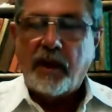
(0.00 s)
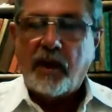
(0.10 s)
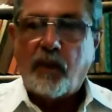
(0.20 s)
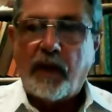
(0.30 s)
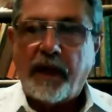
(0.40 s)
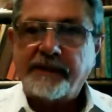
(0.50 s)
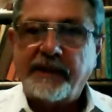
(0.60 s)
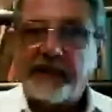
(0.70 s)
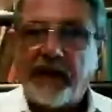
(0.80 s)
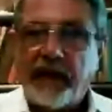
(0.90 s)
Why
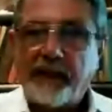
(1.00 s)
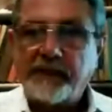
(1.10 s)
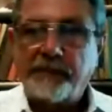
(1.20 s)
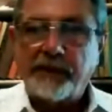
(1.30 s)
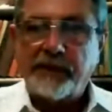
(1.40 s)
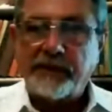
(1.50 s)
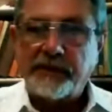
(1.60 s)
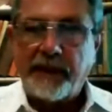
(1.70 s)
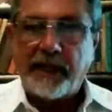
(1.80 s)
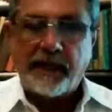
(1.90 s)
hasn't the IRS
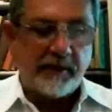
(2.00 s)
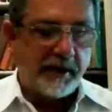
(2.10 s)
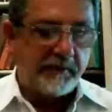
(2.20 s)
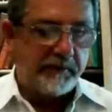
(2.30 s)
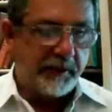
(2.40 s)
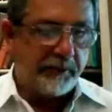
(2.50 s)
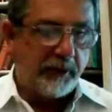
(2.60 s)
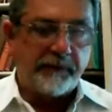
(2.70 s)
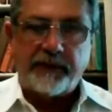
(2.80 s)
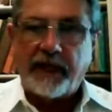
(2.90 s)
produced me any of the
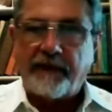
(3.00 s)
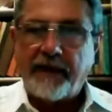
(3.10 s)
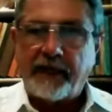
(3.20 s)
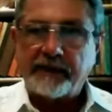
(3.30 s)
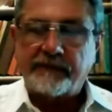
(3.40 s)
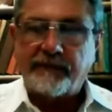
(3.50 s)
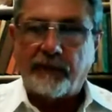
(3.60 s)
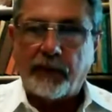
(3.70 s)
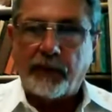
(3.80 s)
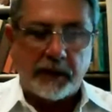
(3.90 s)
proof that I've asked
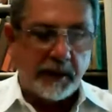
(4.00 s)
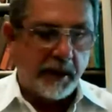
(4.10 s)
for?